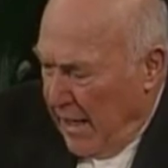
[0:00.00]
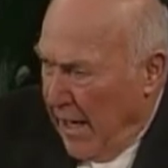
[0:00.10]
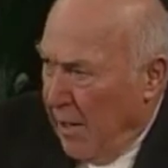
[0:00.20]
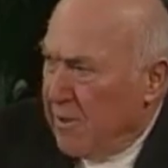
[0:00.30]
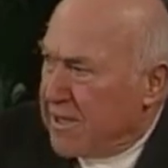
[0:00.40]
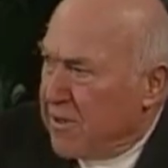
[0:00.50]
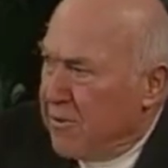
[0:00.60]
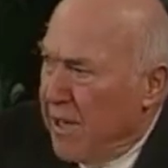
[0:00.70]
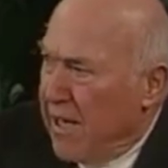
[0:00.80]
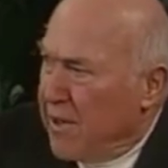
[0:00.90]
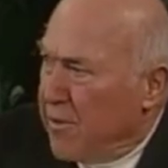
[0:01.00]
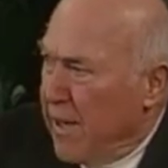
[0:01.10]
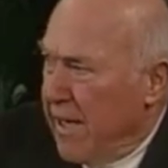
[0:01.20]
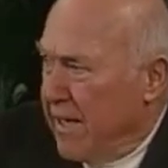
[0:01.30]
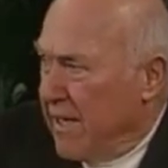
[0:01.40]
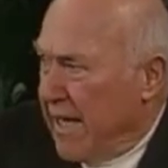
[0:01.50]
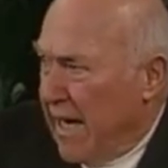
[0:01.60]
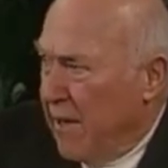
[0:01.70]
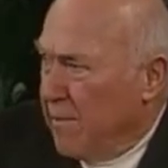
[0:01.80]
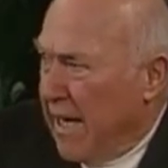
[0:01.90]
I wasn't really created
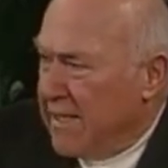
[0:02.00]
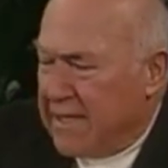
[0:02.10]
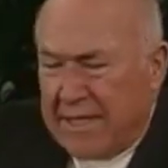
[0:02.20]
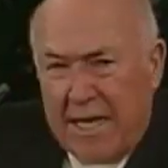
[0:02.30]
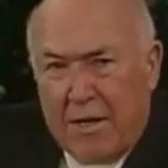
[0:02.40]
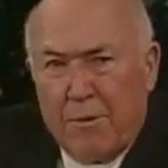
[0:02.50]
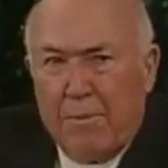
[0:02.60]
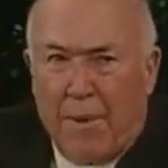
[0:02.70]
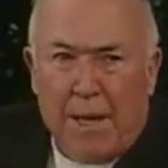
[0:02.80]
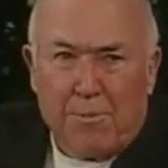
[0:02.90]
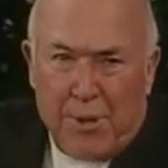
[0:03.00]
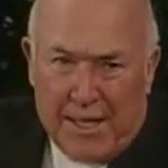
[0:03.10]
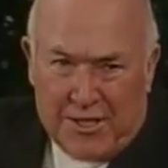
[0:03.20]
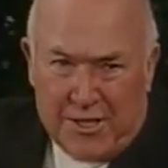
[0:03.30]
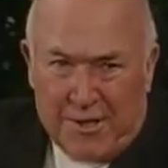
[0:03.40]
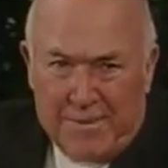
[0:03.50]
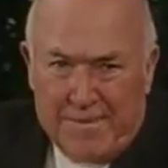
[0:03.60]
that I might seek my pleasure,